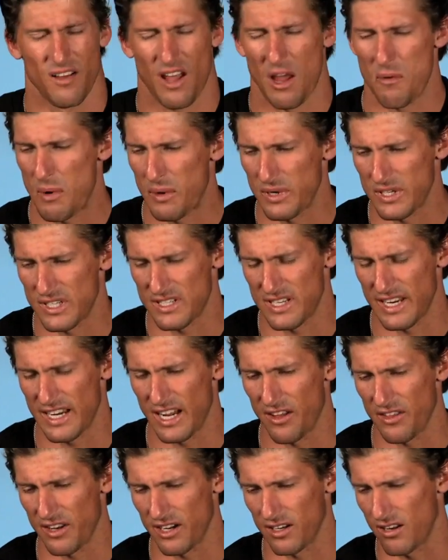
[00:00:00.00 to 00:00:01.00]
I remember sitting
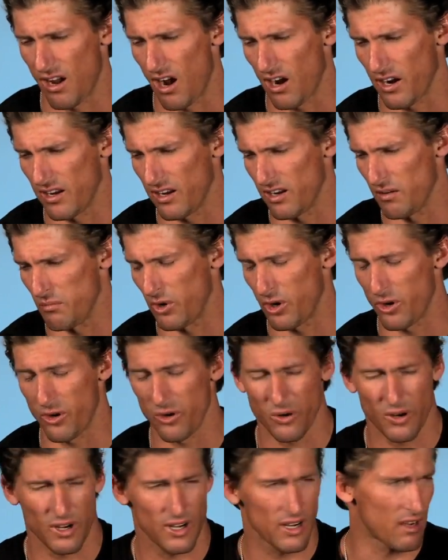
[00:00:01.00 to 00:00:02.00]
out there talking to
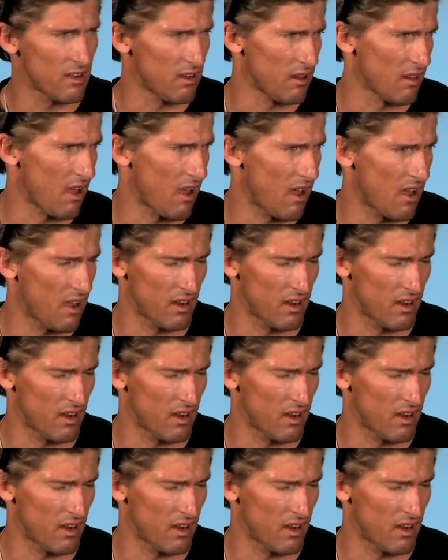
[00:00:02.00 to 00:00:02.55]
Makua and Kala.